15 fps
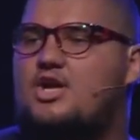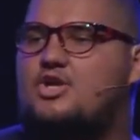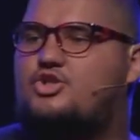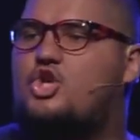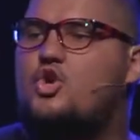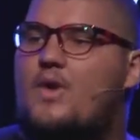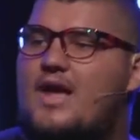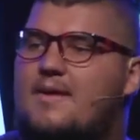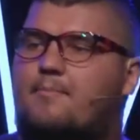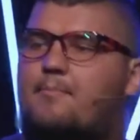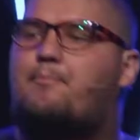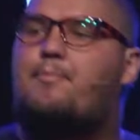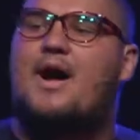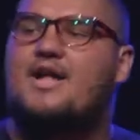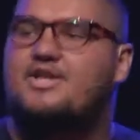to a
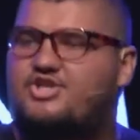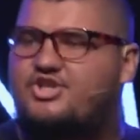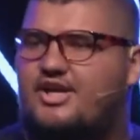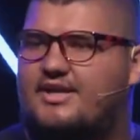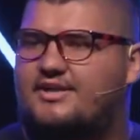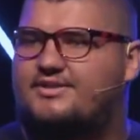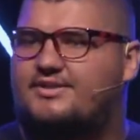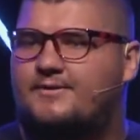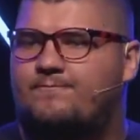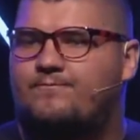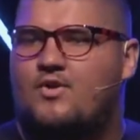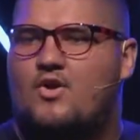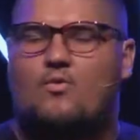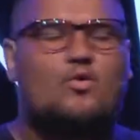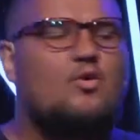budget
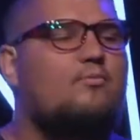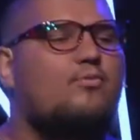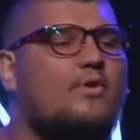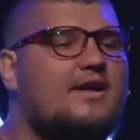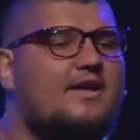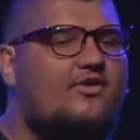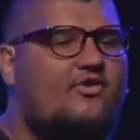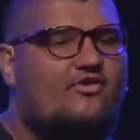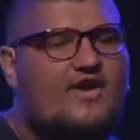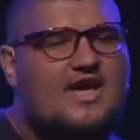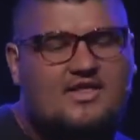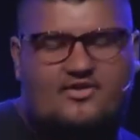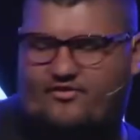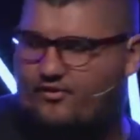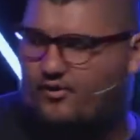will bring
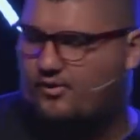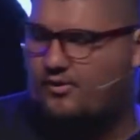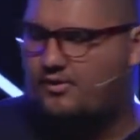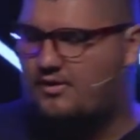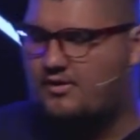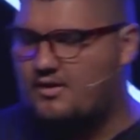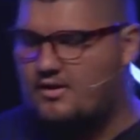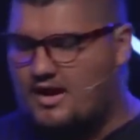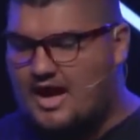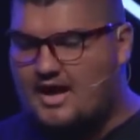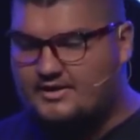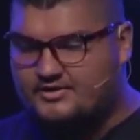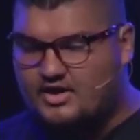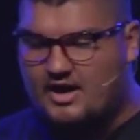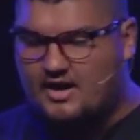faithful, uh,
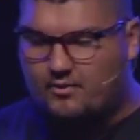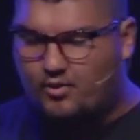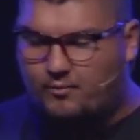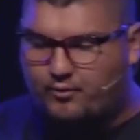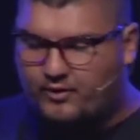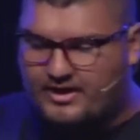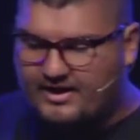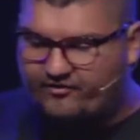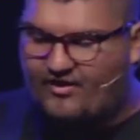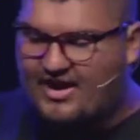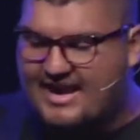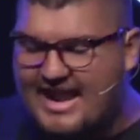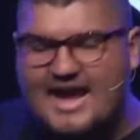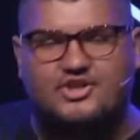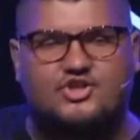sorry, will bring
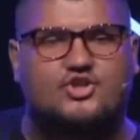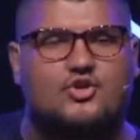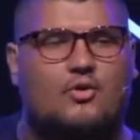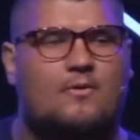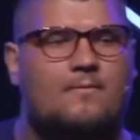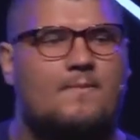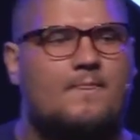financial